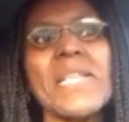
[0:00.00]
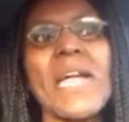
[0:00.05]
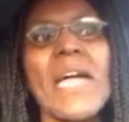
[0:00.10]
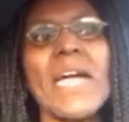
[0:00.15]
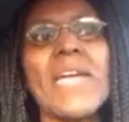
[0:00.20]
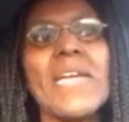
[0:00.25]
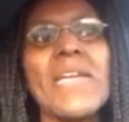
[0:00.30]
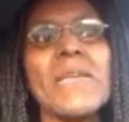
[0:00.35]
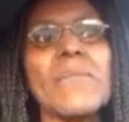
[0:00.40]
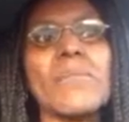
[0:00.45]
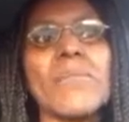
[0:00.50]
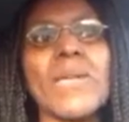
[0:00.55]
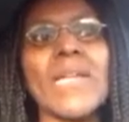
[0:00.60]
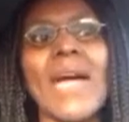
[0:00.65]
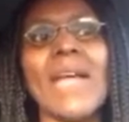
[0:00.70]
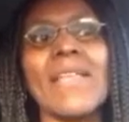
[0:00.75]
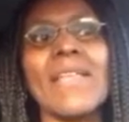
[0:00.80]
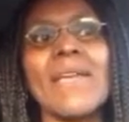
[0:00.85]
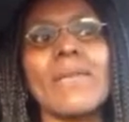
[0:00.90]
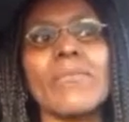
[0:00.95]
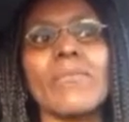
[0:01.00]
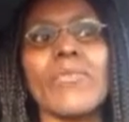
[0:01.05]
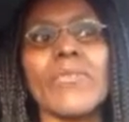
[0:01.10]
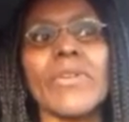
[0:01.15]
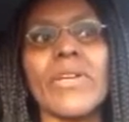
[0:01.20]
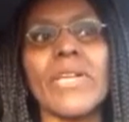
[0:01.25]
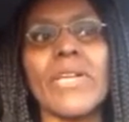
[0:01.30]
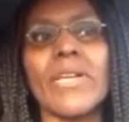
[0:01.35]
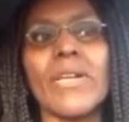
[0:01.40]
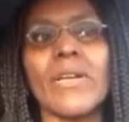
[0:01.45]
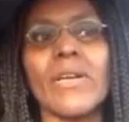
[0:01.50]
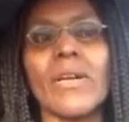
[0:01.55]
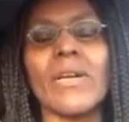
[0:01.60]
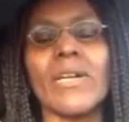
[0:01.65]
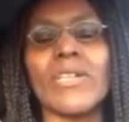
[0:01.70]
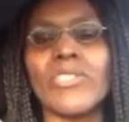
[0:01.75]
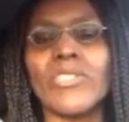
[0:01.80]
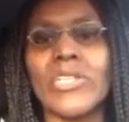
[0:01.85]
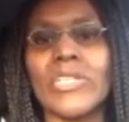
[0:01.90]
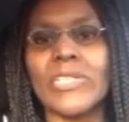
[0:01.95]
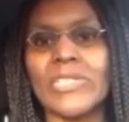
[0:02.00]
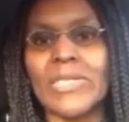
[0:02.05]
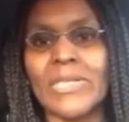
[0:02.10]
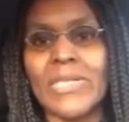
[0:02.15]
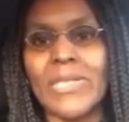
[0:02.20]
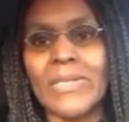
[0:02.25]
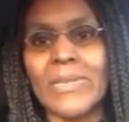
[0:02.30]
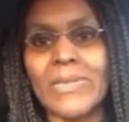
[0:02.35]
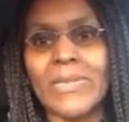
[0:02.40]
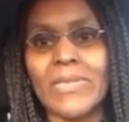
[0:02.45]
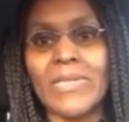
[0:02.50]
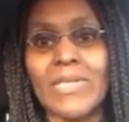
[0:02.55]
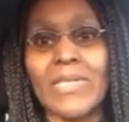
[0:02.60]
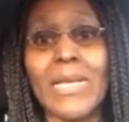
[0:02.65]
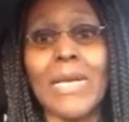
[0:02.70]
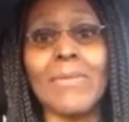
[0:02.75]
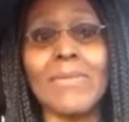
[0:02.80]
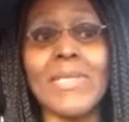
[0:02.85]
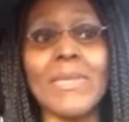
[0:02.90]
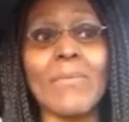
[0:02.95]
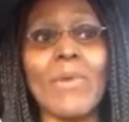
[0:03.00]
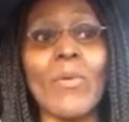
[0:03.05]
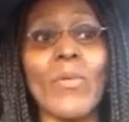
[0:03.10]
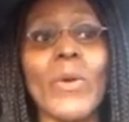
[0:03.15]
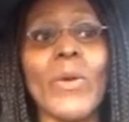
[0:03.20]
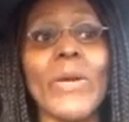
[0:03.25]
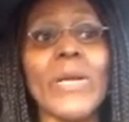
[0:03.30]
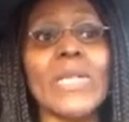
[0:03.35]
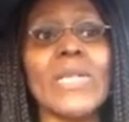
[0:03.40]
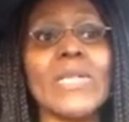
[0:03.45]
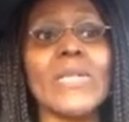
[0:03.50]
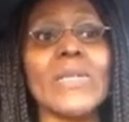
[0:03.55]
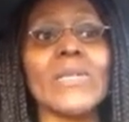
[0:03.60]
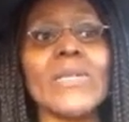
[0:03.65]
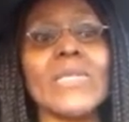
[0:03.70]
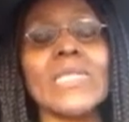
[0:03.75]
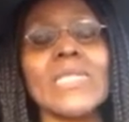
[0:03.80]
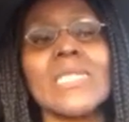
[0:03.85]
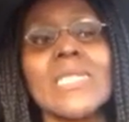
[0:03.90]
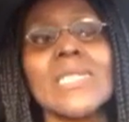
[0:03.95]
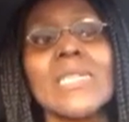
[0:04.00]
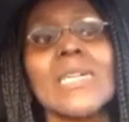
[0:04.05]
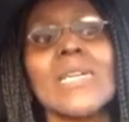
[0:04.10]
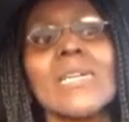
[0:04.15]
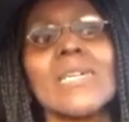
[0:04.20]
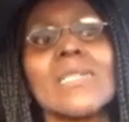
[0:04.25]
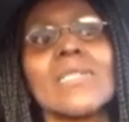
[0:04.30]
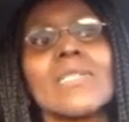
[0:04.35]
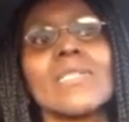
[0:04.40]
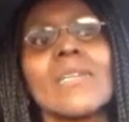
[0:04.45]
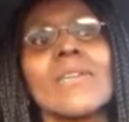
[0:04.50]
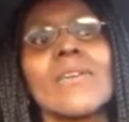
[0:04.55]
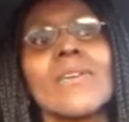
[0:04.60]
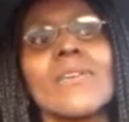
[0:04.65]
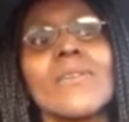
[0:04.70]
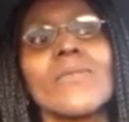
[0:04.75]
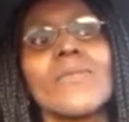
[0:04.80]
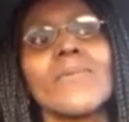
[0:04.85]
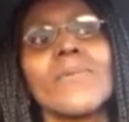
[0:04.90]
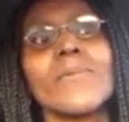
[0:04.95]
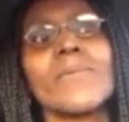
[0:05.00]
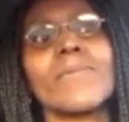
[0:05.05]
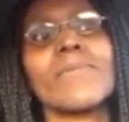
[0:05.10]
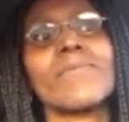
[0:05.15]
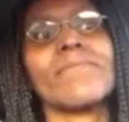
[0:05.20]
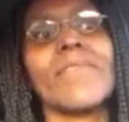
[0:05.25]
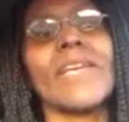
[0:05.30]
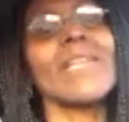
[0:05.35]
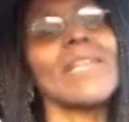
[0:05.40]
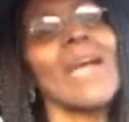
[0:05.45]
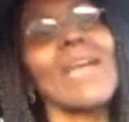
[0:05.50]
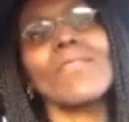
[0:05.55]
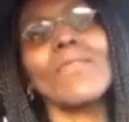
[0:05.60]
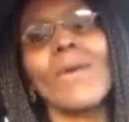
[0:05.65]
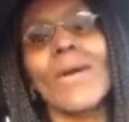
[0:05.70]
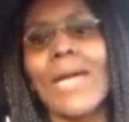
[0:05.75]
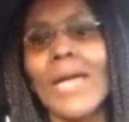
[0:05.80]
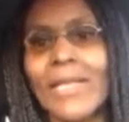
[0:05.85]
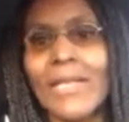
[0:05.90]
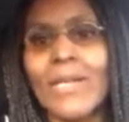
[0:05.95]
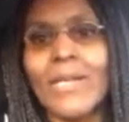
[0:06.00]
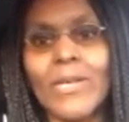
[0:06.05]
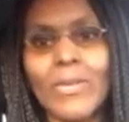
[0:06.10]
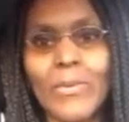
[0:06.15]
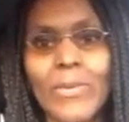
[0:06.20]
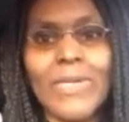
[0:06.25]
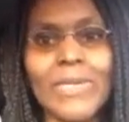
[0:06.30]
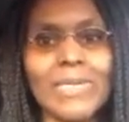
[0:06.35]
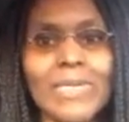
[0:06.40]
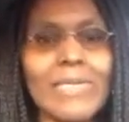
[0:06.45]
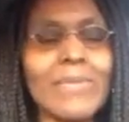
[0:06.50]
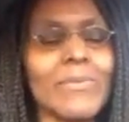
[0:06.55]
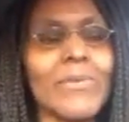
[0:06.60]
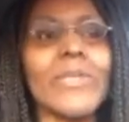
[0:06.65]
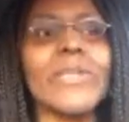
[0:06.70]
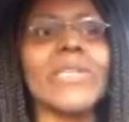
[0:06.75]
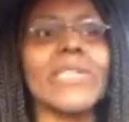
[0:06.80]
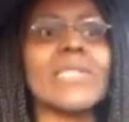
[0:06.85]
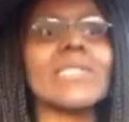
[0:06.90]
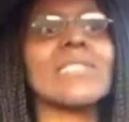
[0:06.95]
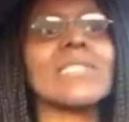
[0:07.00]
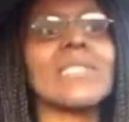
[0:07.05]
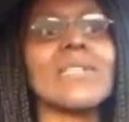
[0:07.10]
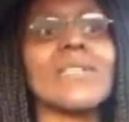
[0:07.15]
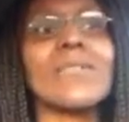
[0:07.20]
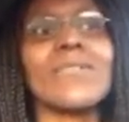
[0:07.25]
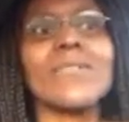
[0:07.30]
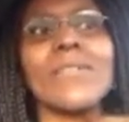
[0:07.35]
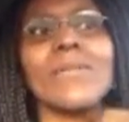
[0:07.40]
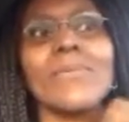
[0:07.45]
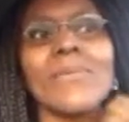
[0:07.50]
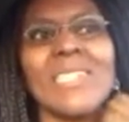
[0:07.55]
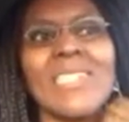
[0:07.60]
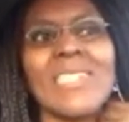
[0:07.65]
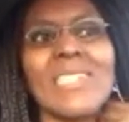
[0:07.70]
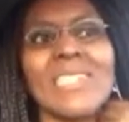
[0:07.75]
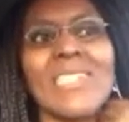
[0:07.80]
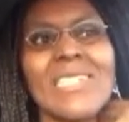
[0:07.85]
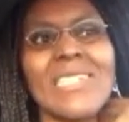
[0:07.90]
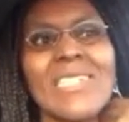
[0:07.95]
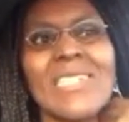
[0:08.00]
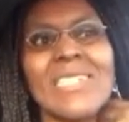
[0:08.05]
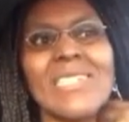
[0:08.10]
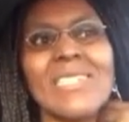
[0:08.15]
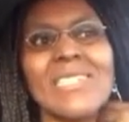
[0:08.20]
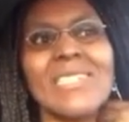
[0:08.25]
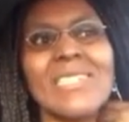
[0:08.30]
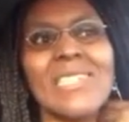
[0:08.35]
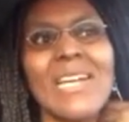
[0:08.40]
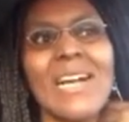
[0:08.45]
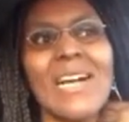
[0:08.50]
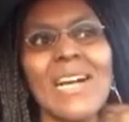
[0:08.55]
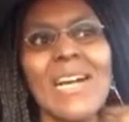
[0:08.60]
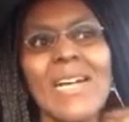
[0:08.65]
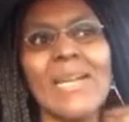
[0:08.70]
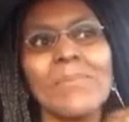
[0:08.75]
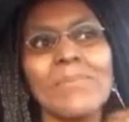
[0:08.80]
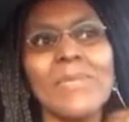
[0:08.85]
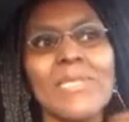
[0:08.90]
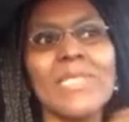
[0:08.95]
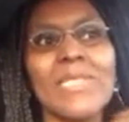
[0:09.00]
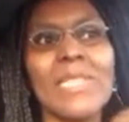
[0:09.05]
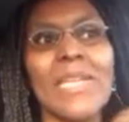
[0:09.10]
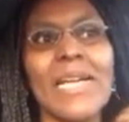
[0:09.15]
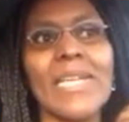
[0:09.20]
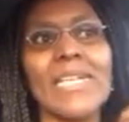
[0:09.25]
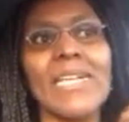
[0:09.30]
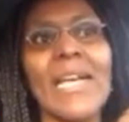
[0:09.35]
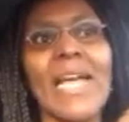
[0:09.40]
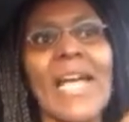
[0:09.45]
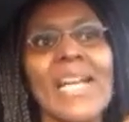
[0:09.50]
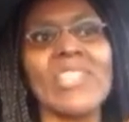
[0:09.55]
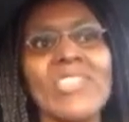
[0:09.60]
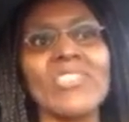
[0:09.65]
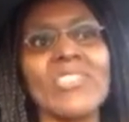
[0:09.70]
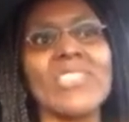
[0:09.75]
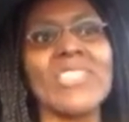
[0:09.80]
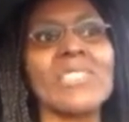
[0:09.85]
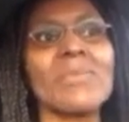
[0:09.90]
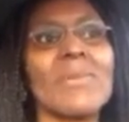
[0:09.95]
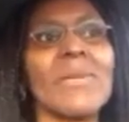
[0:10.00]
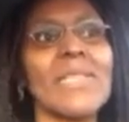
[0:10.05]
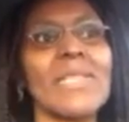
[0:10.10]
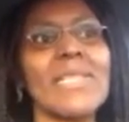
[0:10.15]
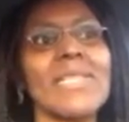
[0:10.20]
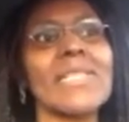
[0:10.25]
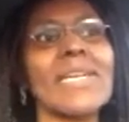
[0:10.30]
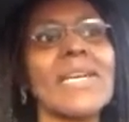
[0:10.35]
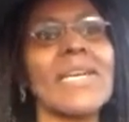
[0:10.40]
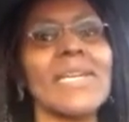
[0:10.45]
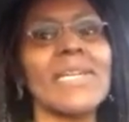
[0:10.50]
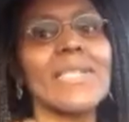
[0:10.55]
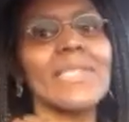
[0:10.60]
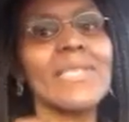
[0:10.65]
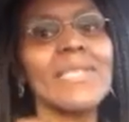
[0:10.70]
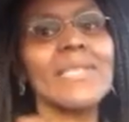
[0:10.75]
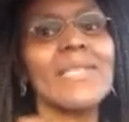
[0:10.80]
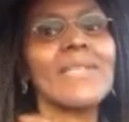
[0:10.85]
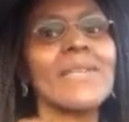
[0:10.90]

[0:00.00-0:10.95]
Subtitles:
the night, but I didn't bring a change of clothes because I was in my work clothes. So, and I knew I had to go to work this morning, so it wasn't a good time to like actually spend the night.